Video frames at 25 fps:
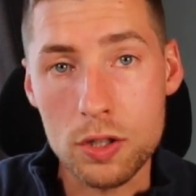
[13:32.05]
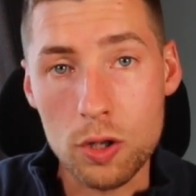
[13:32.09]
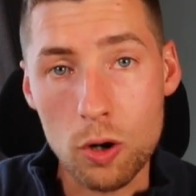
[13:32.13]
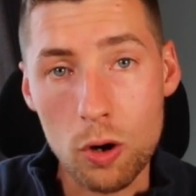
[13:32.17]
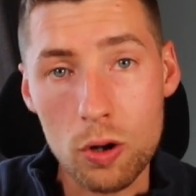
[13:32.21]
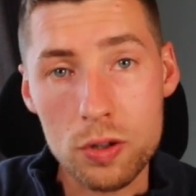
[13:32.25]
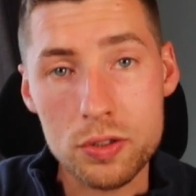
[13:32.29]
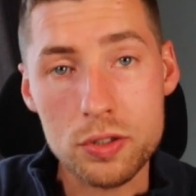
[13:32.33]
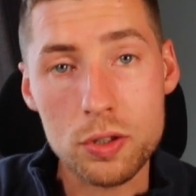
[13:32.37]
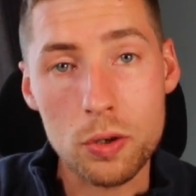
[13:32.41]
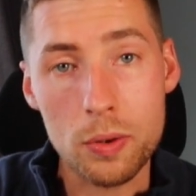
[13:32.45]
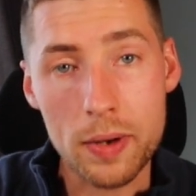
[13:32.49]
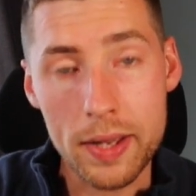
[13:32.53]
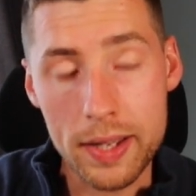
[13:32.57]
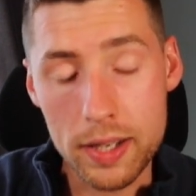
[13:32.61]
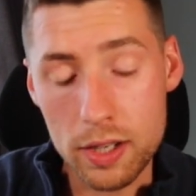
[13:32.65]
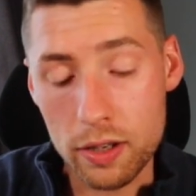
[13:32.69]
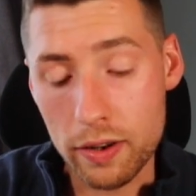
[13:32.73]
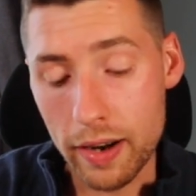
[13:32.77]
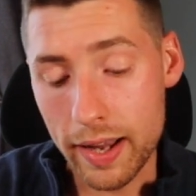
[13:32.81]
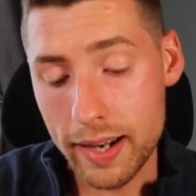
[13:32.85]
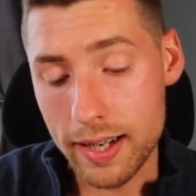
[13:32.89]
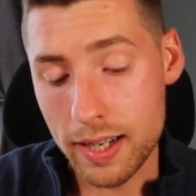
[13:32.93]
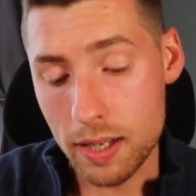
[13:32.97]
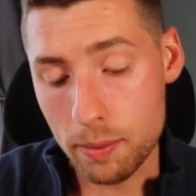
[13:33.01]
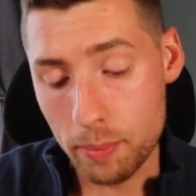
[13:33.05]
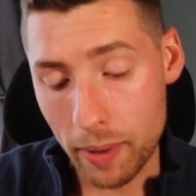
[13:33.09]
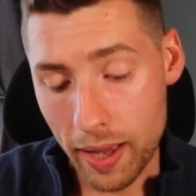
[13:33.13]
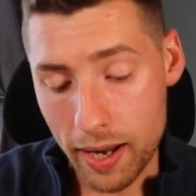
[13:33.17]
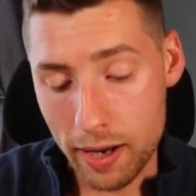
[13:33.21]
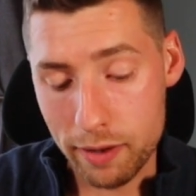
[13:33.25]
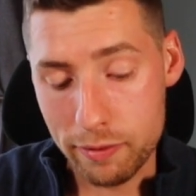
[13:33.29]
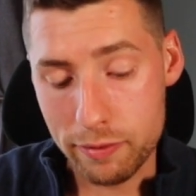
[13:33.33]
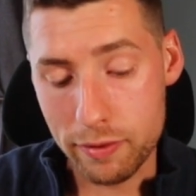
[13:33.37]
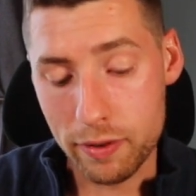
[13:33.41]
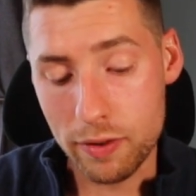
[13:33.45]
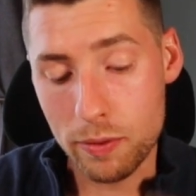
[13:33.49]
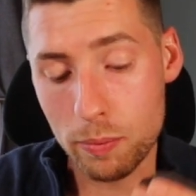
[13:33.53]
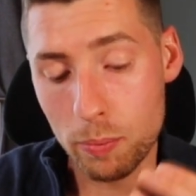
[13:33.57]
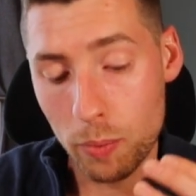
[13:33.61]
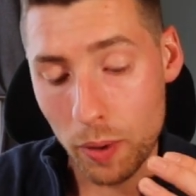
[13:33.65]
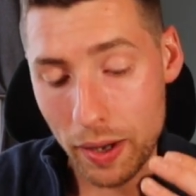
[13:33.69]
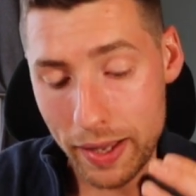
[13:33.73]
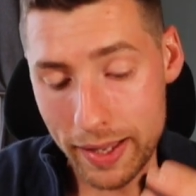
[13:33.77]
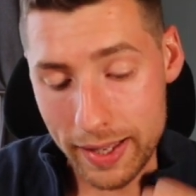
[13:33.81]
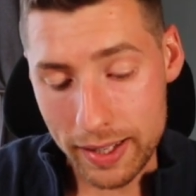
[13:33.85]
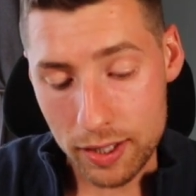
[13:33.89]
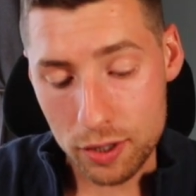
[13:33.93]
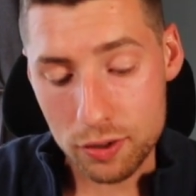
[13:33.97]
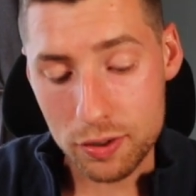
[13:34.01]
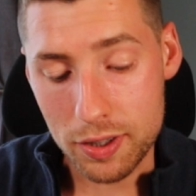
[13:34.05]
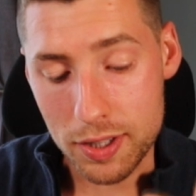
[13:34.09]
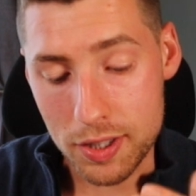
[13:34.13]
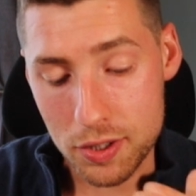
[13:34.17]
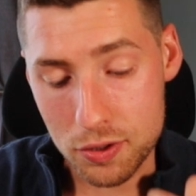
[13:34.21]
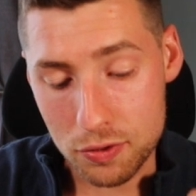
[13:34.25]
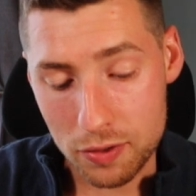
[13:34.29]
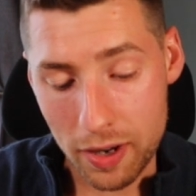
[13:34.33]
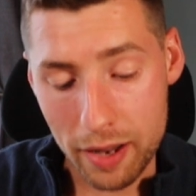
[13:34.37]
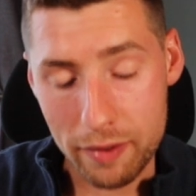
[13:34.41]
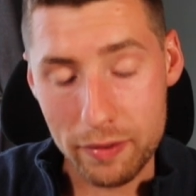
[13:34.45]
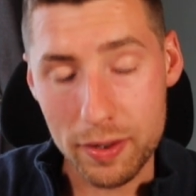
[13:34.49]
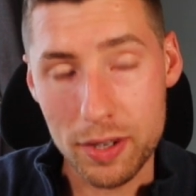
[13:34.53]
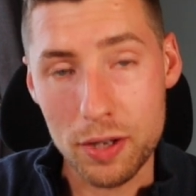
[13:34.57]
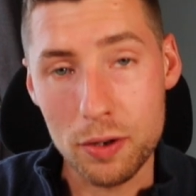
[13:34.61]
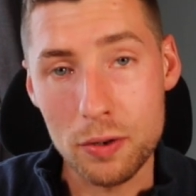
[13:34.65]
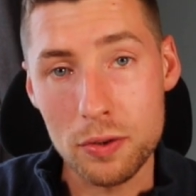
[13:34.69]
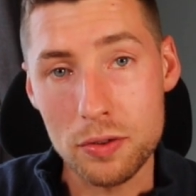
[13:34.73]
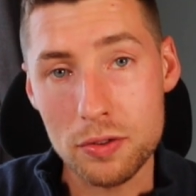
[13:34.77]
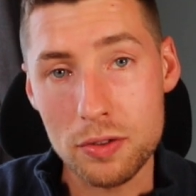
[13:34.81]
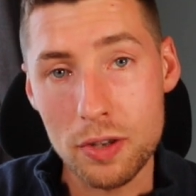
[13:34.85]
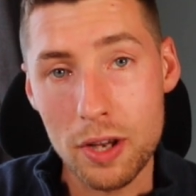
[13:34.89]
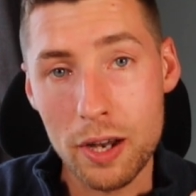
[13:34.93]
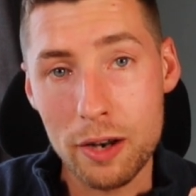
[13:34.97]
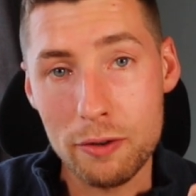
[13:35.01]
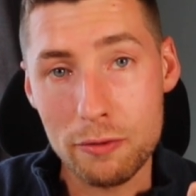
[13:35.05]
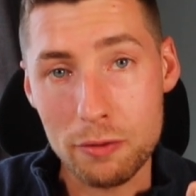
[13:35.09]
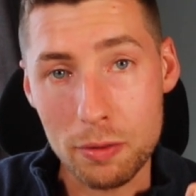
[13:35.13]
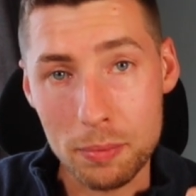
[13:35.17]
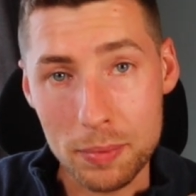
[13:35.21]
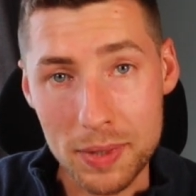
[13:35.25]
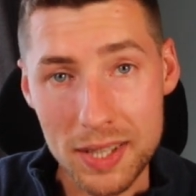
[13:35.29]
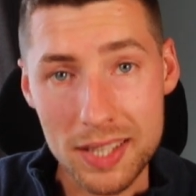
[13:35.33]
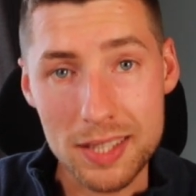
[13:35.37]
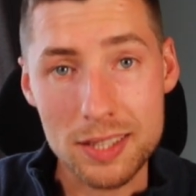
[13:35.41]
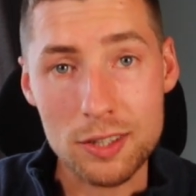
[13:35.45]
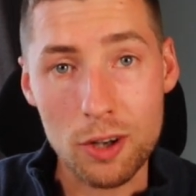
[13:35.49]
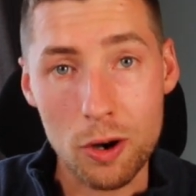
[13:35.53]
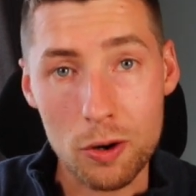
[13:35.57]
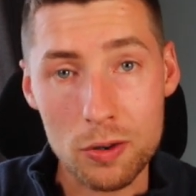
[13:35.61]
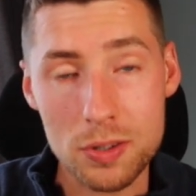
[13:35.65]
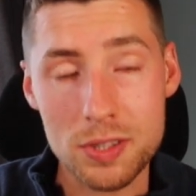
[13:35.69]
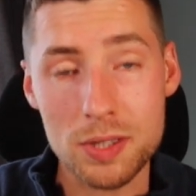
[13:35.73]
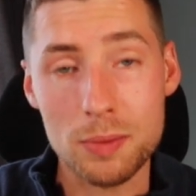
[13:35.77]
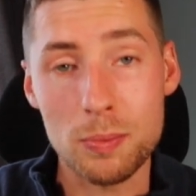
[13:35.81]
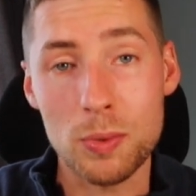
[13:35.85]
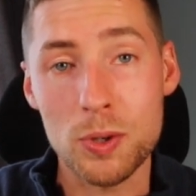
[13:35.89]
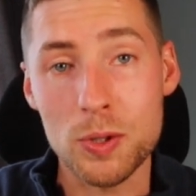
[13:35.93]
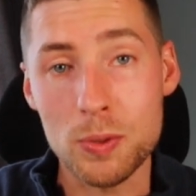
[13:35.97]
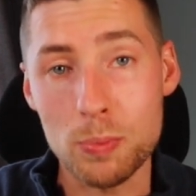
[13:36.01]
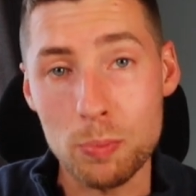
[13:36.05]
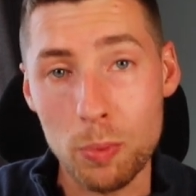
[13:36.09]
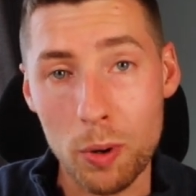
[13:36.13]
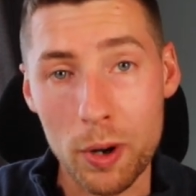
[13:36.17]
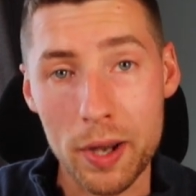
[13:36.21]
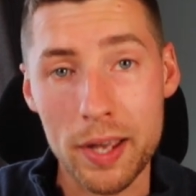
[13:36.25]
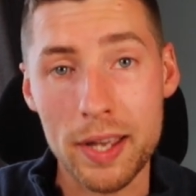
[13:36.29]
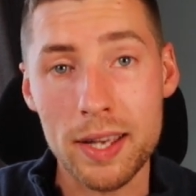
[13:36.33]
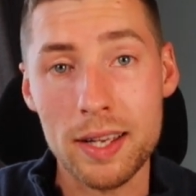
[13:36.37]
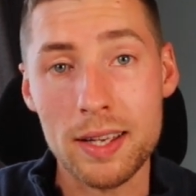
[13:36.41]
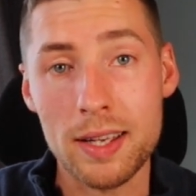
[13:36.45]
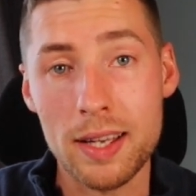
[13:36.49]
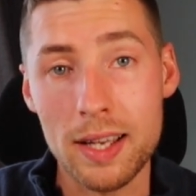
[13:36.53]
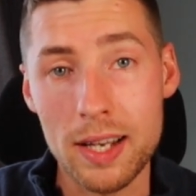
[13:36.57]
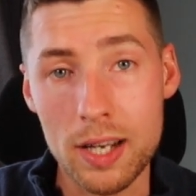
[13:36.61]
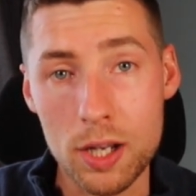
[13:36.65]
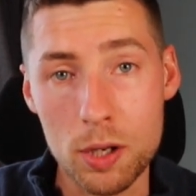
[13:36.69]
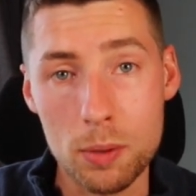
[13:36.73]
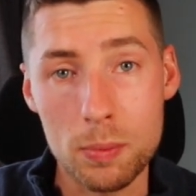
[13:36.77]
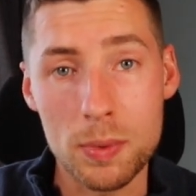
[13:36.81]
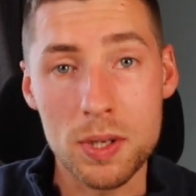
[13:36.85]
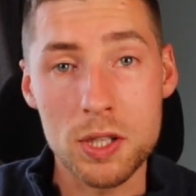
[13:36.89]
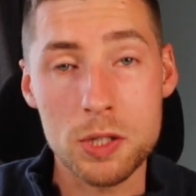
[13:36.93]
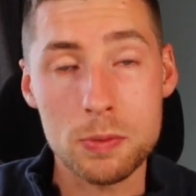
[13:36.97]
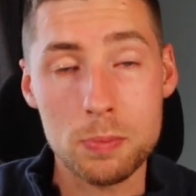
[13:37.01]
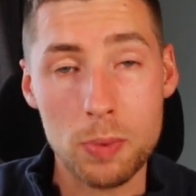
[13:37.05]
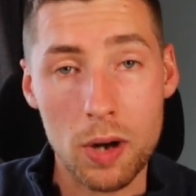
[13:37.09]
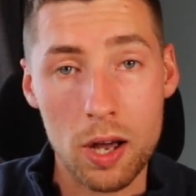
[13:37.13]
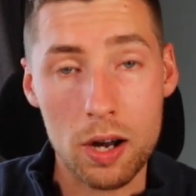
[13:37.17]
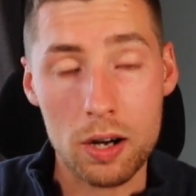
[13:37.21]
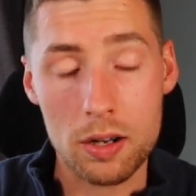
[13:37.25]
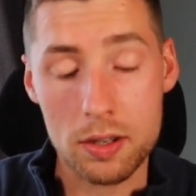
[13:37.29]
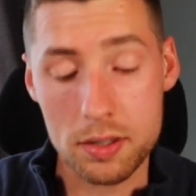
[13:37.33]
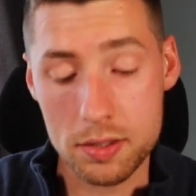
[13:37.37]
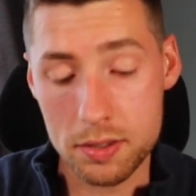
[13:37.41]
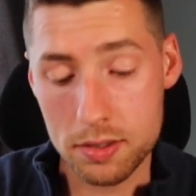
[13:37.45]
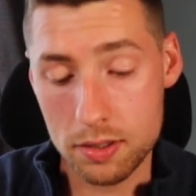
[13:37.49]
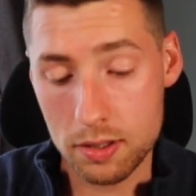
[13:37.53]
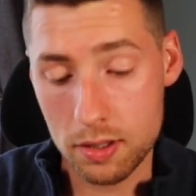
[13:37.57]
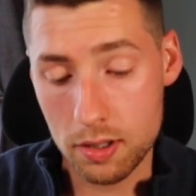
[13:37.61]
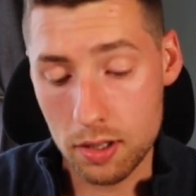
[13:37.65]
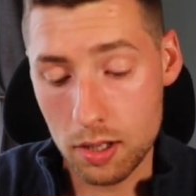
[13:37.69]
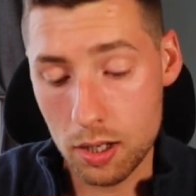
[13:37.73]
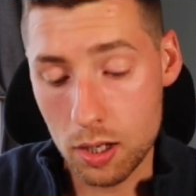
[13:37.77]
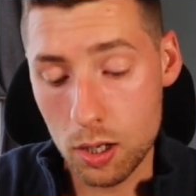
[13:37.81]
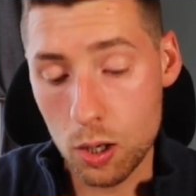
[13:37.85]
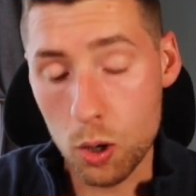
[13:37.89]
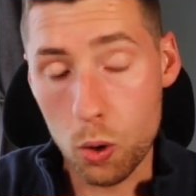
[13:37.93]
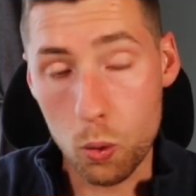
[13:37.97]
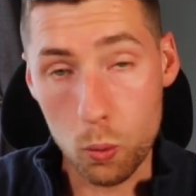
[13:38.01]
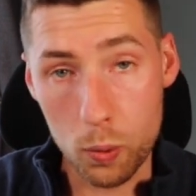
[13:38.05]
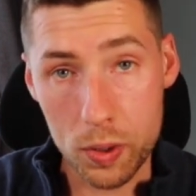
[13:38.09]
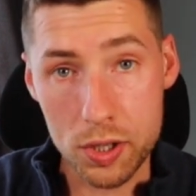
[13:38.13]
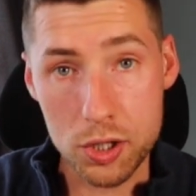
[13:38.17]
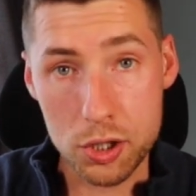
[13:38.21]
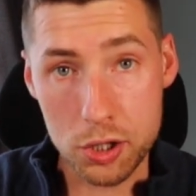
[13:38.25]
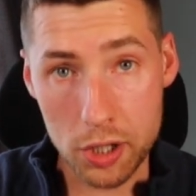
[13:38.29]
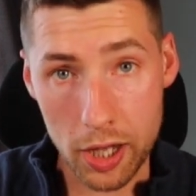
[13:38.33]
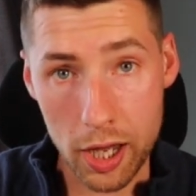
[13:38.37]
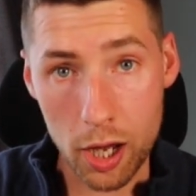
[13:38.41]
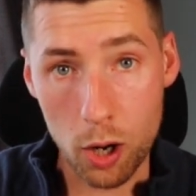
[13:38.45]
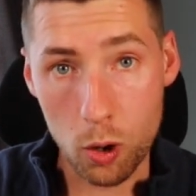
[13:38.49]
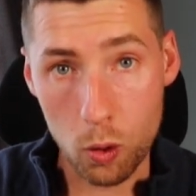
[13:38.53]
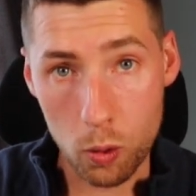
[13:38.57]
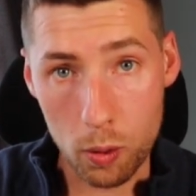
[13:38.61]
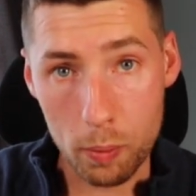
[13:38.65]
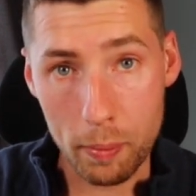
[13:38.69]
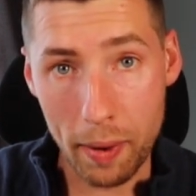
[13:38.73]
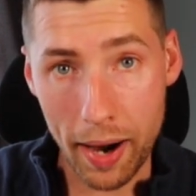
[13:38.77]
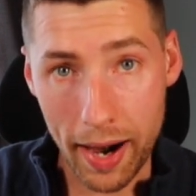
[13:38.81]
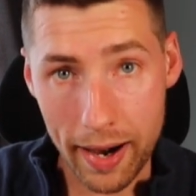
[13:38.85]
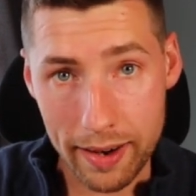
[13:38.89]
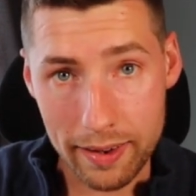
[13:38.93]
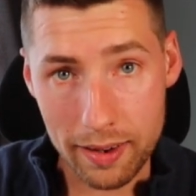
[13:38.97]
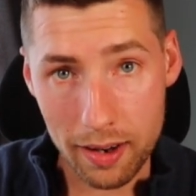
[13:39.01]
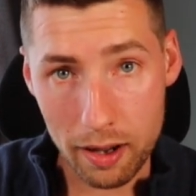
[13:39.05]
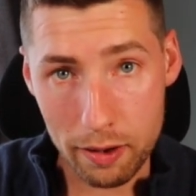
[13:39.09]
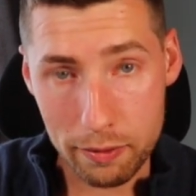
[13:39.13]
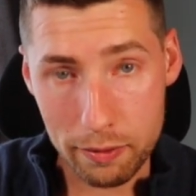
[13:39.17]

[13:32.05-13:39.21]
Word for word: they also indirectly benefit by increased revenues from these customers buying Illumina's products, which they own part